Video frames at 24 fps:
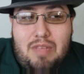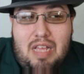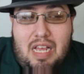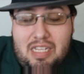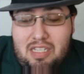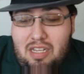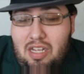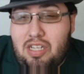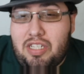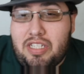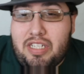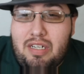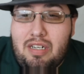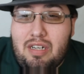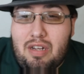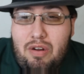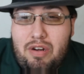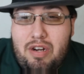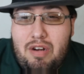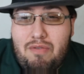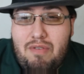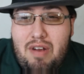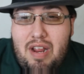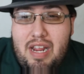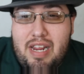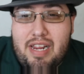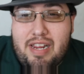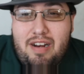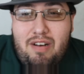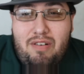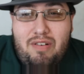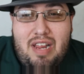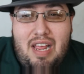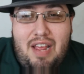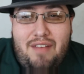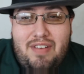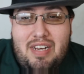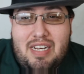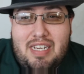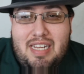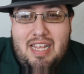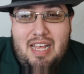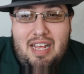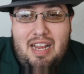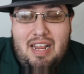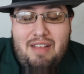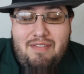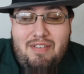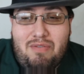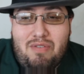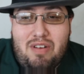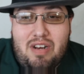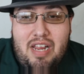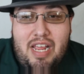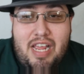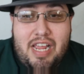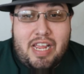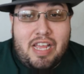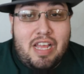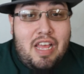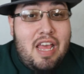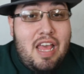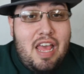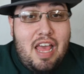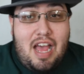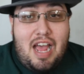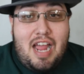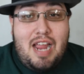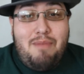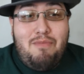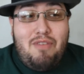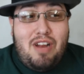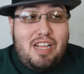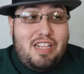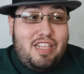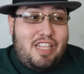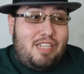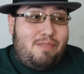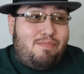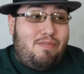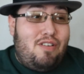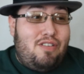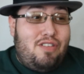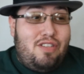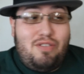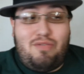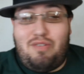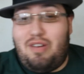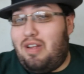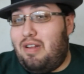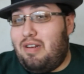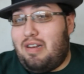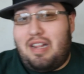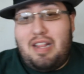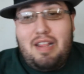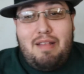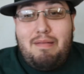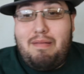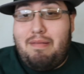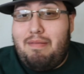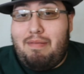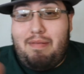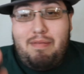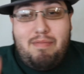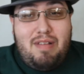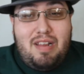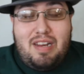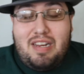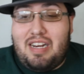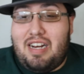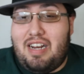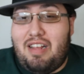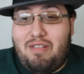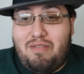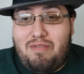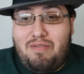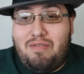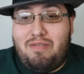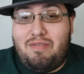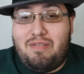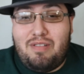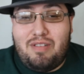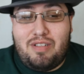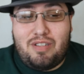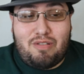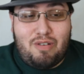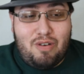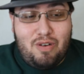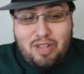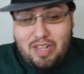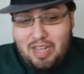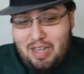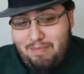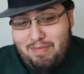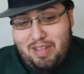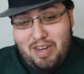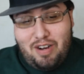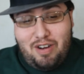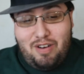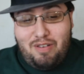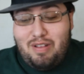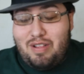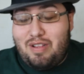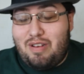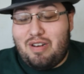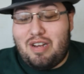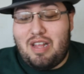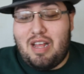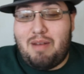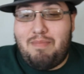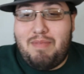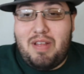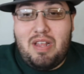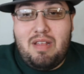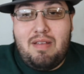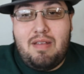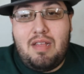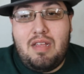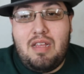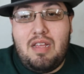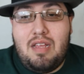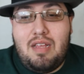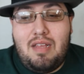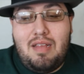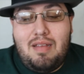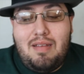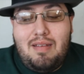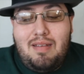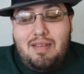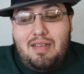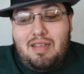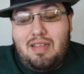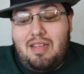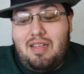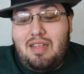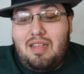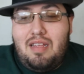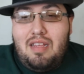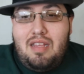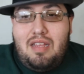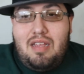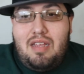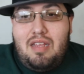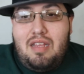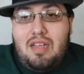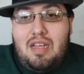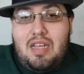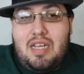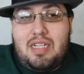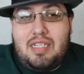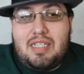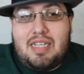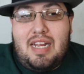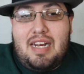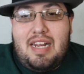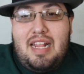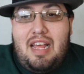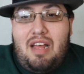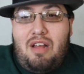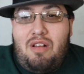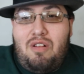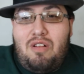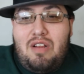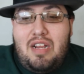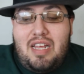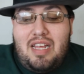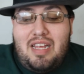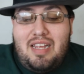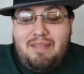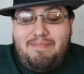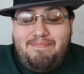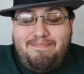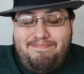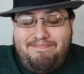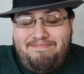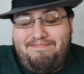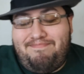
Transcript: as long as you know you're right, you don't have to tell everyone, hey, I'm right, this person's wrong, blah, blah, blah, you know, screw them, they don't know what they're talking about. It's kind of that whole, uh,